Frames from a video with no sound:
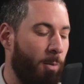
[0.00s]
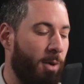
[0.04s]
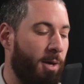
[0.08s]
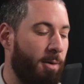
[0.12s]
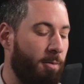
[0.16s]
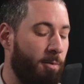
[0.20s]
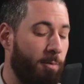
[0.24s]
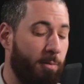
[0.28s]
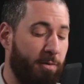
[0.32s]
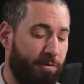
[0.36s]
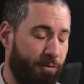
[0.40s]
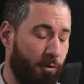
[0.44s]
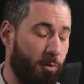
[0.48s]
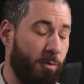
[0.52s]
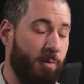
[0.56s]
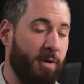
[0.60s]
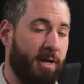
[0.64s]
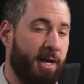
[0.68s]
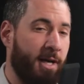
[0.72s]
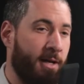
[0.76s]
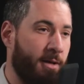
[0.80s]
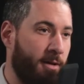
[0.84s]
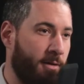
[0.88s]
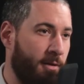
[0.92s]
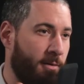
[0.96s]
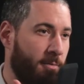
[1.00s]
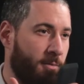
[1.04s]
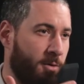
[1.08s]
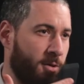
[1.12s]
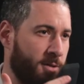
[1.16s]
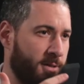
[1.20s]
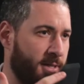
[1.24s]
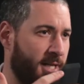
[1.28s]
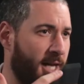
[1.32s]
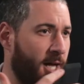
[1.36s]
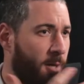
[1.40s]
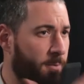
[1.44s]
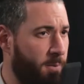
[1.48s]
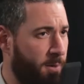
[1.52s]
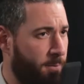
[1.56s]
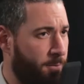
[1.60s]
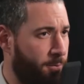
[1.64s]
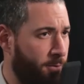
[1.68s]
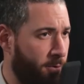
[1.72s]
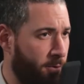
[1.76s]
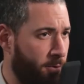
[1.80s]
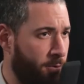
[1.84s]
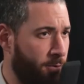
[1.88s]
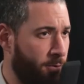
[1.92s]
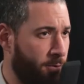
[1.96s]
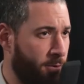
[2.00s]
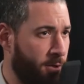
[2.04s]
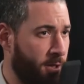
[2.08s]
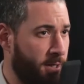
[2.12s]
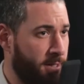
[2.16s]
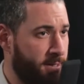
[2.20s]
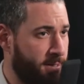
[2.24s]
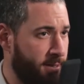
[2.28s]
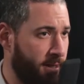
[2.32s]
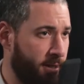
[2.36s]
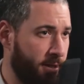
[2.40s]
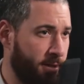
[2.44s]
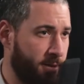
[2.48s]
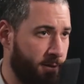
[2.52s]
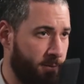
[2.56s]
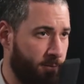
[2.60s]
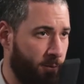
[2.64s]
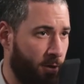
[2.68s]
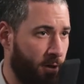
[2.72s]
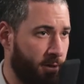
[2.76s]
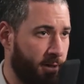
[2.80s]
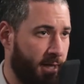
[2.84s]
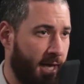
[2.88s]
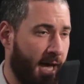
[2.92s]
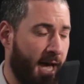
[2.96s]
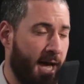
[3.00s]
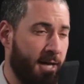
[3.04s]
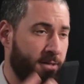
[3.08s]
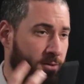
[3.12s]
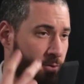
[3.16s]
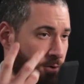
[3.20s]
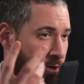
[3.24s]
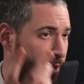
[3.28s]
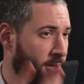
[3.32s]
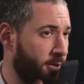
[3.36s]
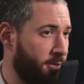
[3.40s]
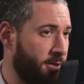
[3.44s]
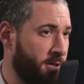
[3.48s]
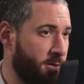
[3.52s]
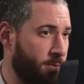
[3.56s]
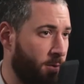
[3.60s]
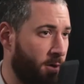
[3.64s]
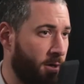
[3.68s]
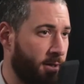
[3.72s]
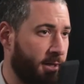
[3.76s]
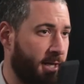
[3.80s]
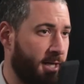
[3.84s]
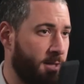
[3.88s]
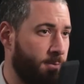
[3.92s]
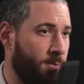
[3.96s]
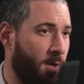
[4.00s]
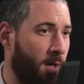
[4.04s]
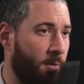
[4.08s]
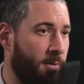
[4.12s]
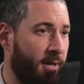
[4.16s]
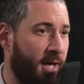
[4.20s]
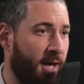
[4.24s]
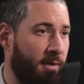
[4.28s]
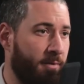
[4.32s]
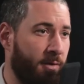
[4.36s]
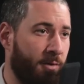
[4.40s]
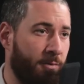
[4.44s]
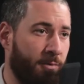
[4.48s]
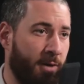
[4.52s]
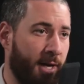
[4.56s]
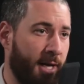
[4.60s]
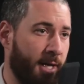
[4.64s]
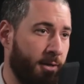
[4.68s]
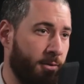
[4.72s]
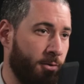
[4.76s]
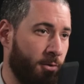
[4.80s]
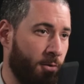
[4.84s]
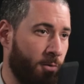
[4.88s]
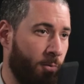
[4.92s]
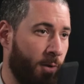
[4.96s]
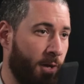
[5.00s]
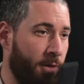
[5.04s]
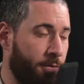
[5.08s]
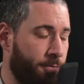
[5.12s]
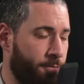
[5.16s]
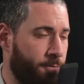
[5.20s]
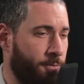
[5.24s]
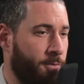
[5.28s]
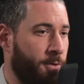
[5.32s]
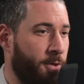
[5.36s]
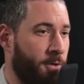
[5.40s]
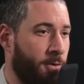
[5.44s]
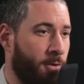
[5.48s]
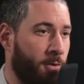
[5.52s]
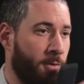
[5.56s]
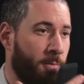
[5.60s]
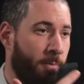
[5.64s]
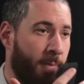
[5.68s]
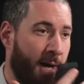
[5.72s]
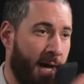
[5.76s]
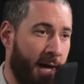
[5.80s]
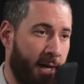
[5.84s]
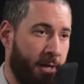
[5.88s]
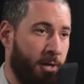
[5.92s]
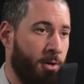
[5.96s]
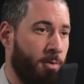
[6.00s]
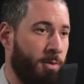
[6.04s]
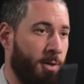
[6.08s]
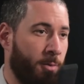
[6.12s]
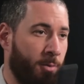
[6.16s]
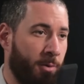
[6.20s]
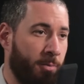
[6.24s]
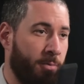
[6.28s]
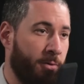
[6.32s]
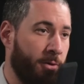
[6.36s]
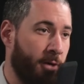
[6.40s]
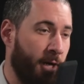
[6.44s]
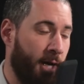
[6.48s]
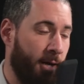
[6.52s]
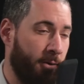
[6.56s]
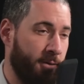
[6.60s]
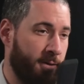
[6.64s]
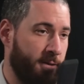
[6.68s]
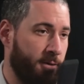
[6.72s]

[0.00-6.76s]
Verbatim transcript: But before we begin, because a lot of people who are going to see this podcast or hear this podcast probably mm-hmm. haven't read or went through your bio that we put out.